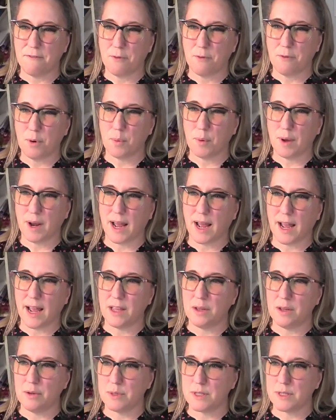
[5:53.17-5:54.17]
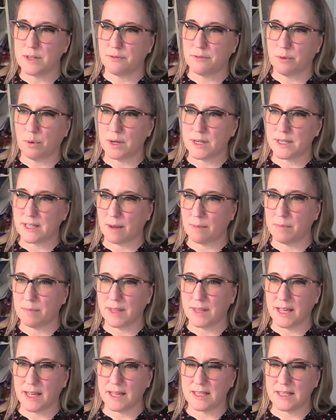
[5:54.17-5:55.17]
for what I use it for,
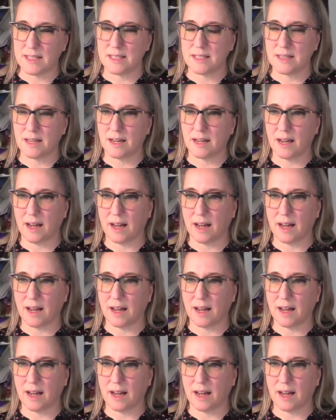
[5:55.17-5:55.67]
some things,